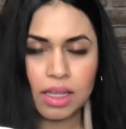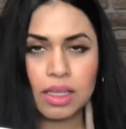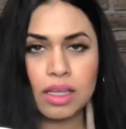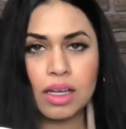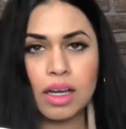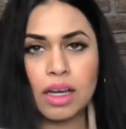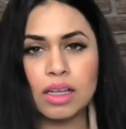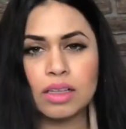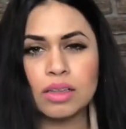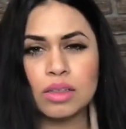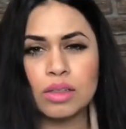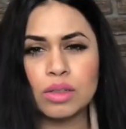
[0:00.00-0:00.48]

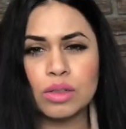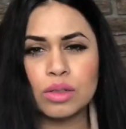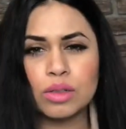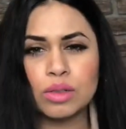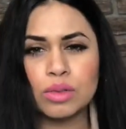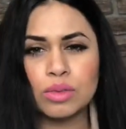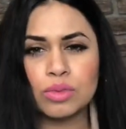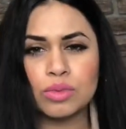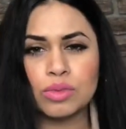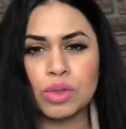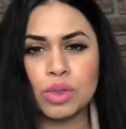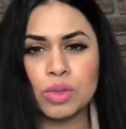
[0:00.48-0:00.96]

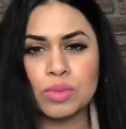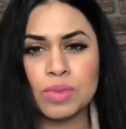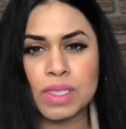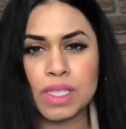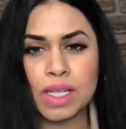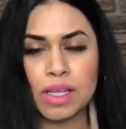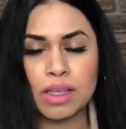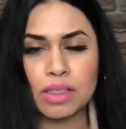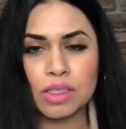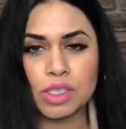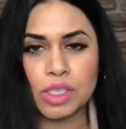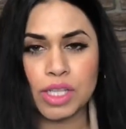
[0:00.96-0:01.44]
Kahlo robe
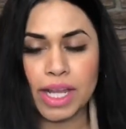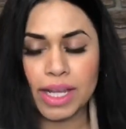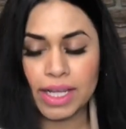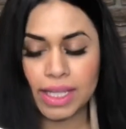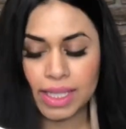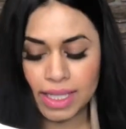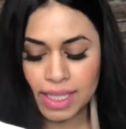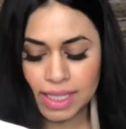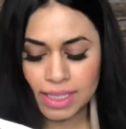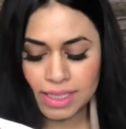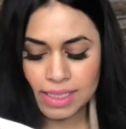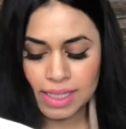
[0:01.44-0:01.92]
style
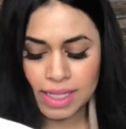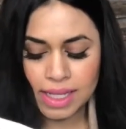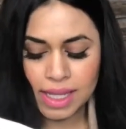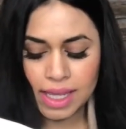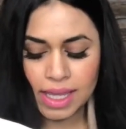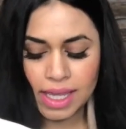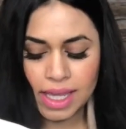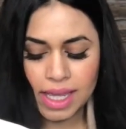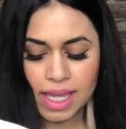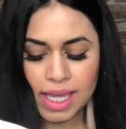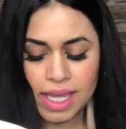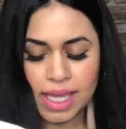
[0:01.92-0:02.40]
jacket
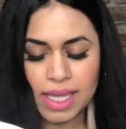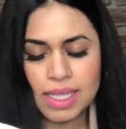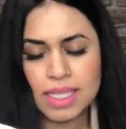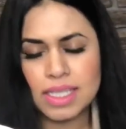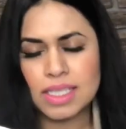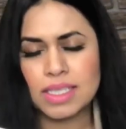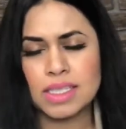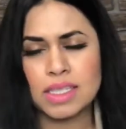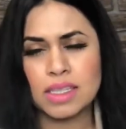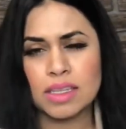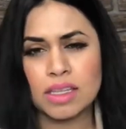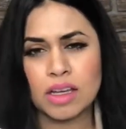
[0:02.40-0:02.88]
and
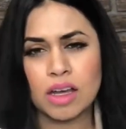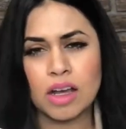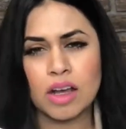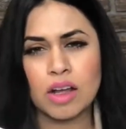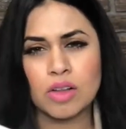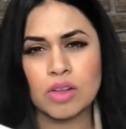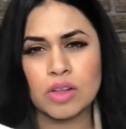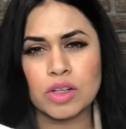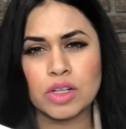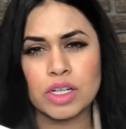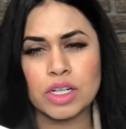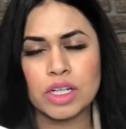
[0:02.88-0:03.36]
it's in the
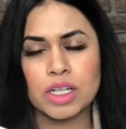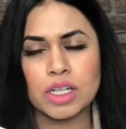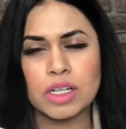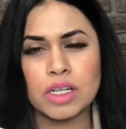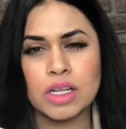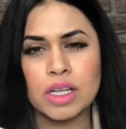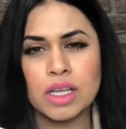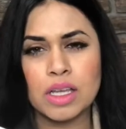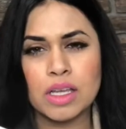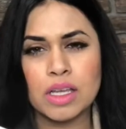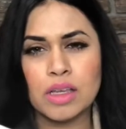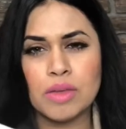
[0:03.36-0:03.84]
color
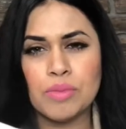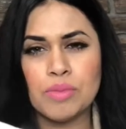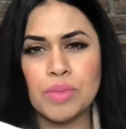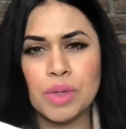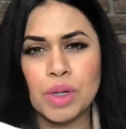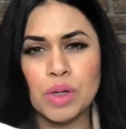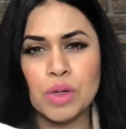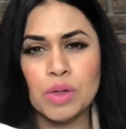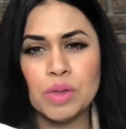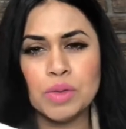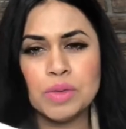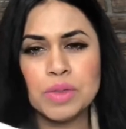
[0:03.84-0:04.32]

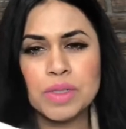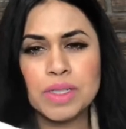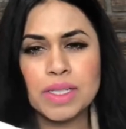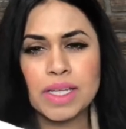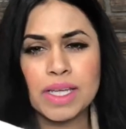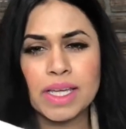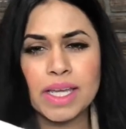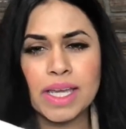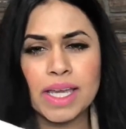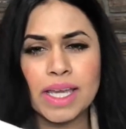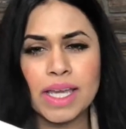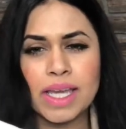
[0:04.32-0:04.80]

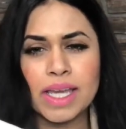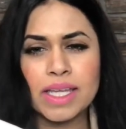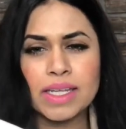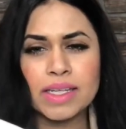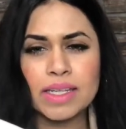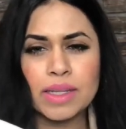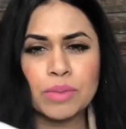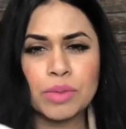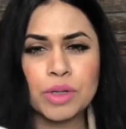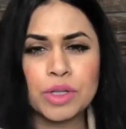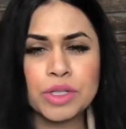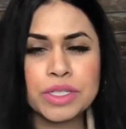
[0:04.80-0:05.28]
bone
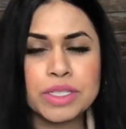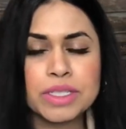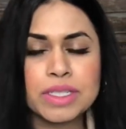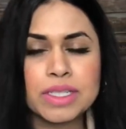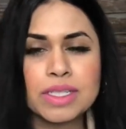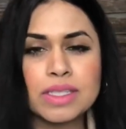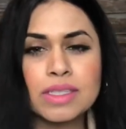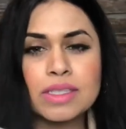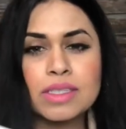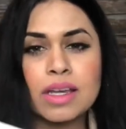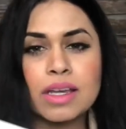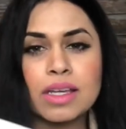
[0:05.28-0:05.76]
and I
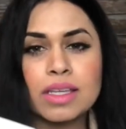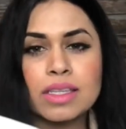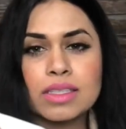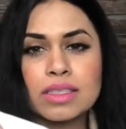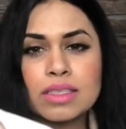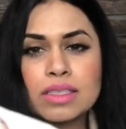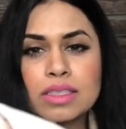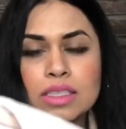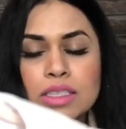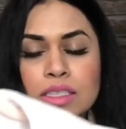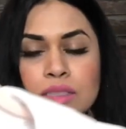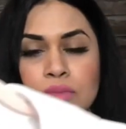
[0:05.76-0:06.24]
purchased a
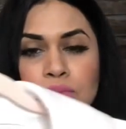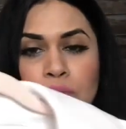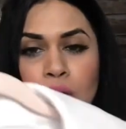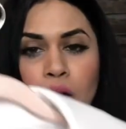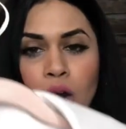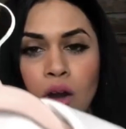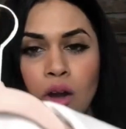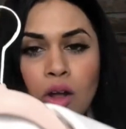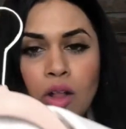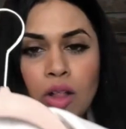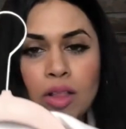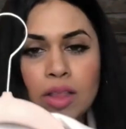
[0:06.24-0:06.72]
size
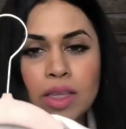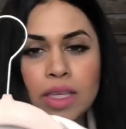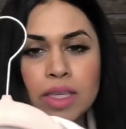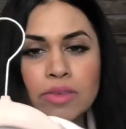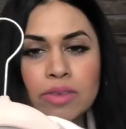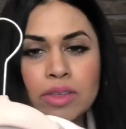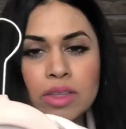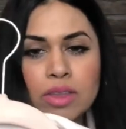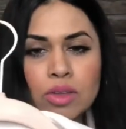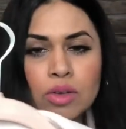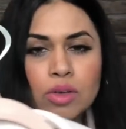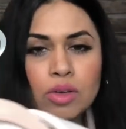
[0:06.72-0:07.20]
small
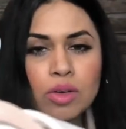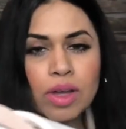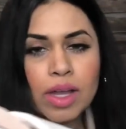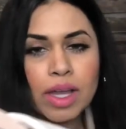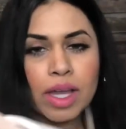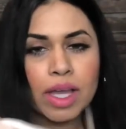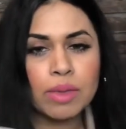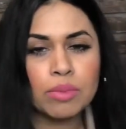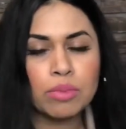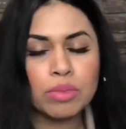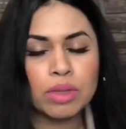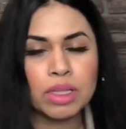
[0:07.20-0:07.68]
even though
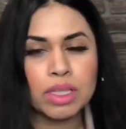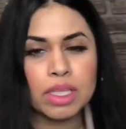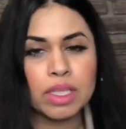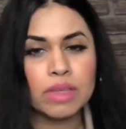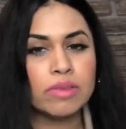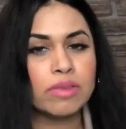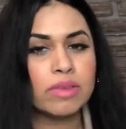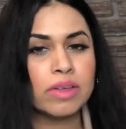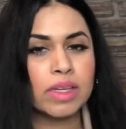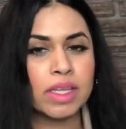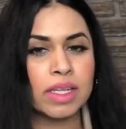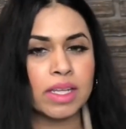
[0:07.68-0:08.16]
I
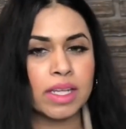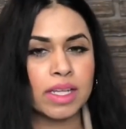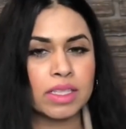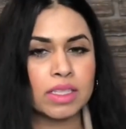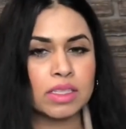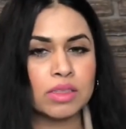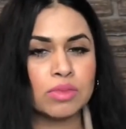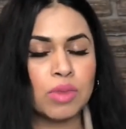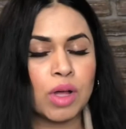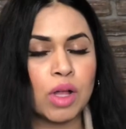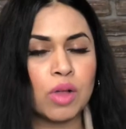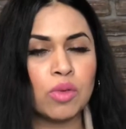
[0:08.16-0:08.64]
believe an
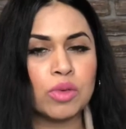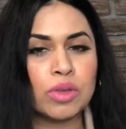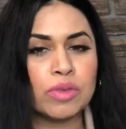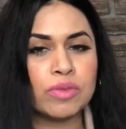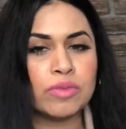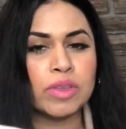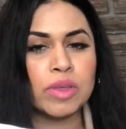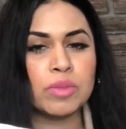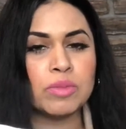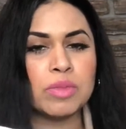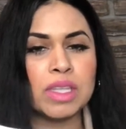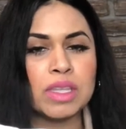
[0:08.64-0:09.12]
X small would
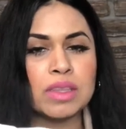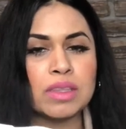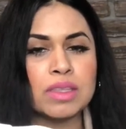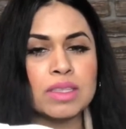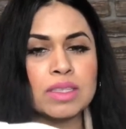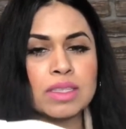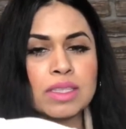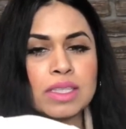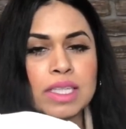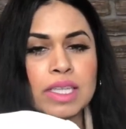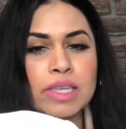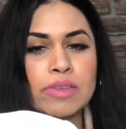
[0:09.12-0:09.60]
fit me in
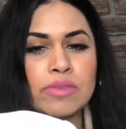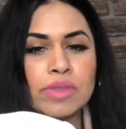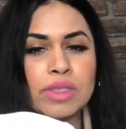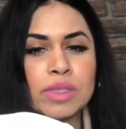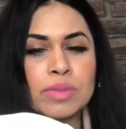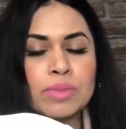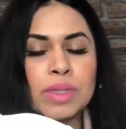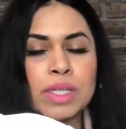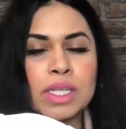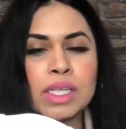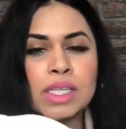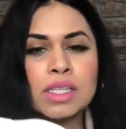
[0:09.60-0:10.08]
the
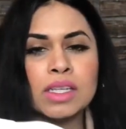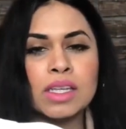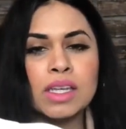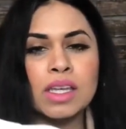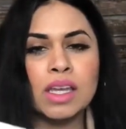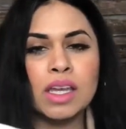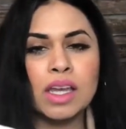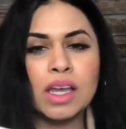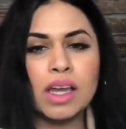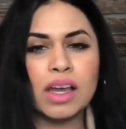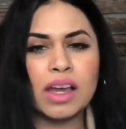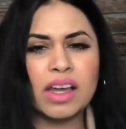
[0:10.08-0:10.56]
sleeves but
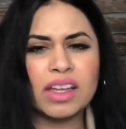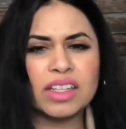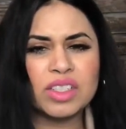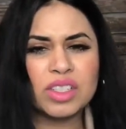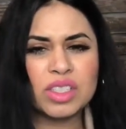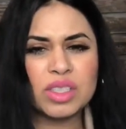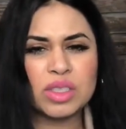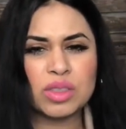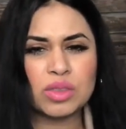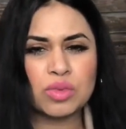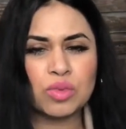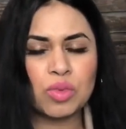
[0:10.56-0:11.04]
I
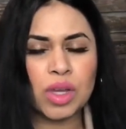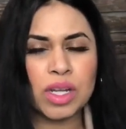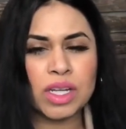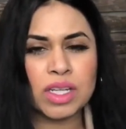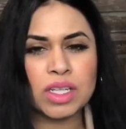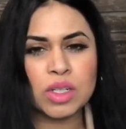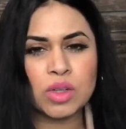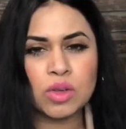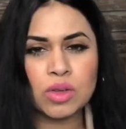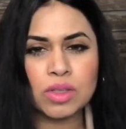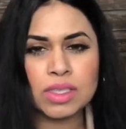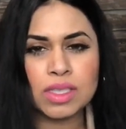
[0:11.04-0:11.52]
just
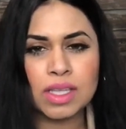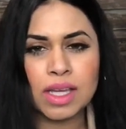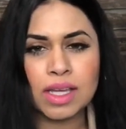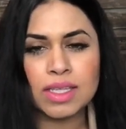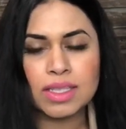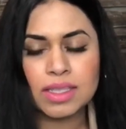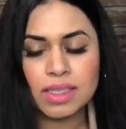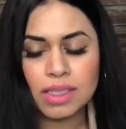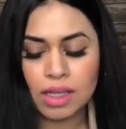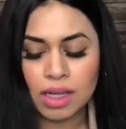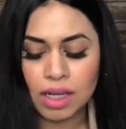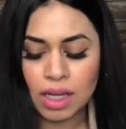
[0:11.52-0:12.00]
wanted to go a
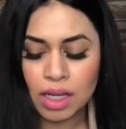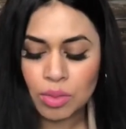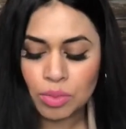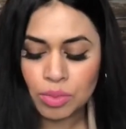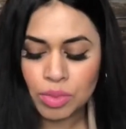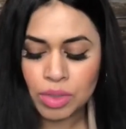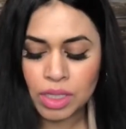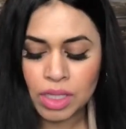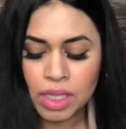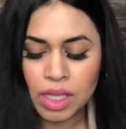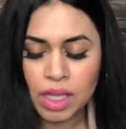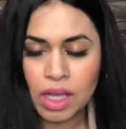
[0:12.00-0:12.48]
size
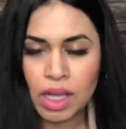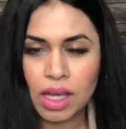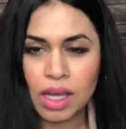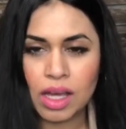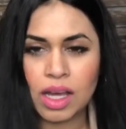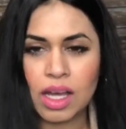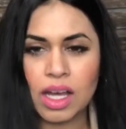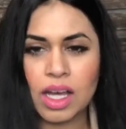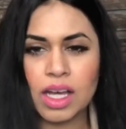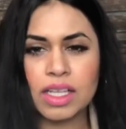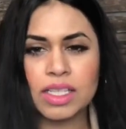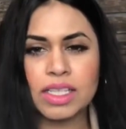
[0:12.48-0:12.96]
up
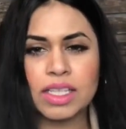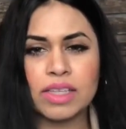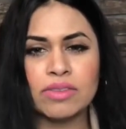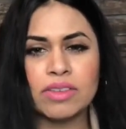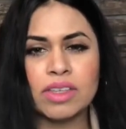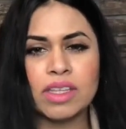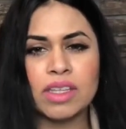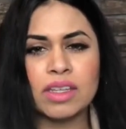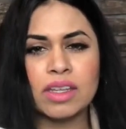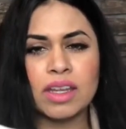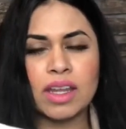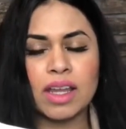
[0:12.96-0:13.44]
uh,
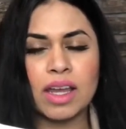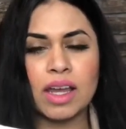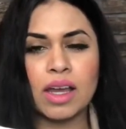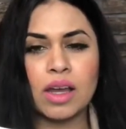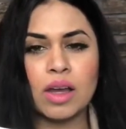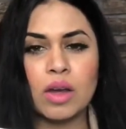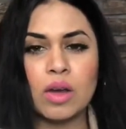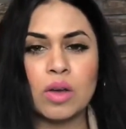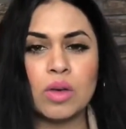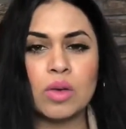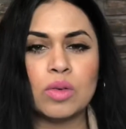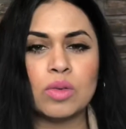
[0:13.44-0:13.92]
given
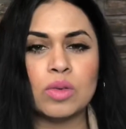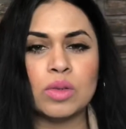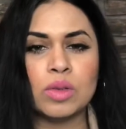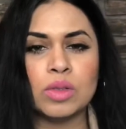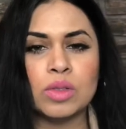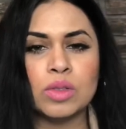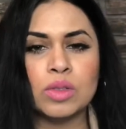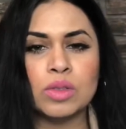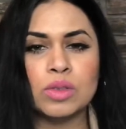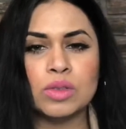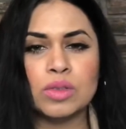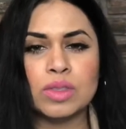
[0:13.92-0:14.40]
how
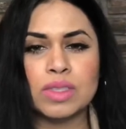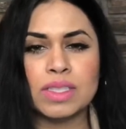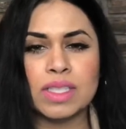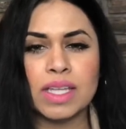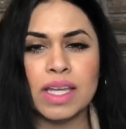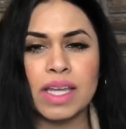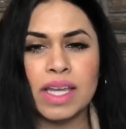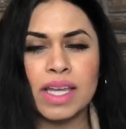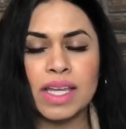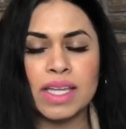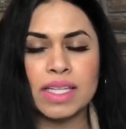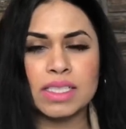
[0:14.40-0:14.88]
loose
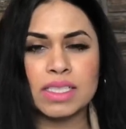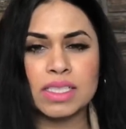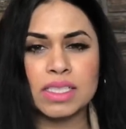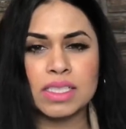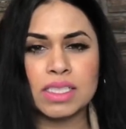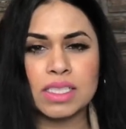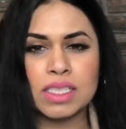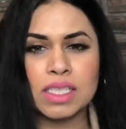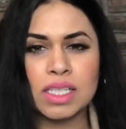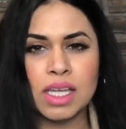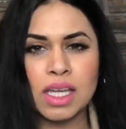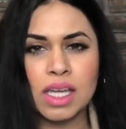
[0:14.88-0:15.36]

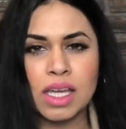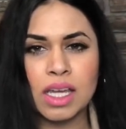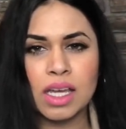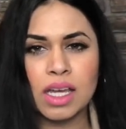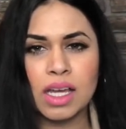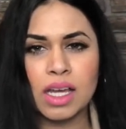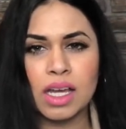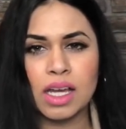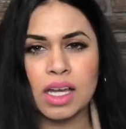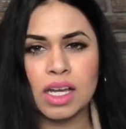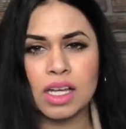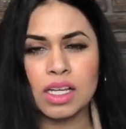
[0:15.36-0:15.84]
and
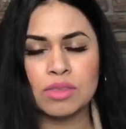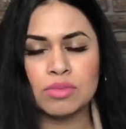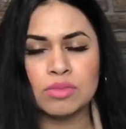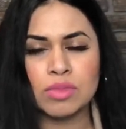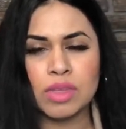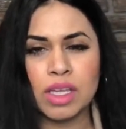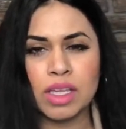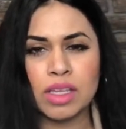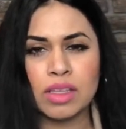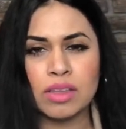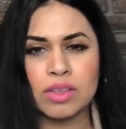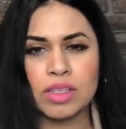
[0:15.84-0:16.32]

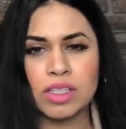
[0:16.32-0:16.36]
um,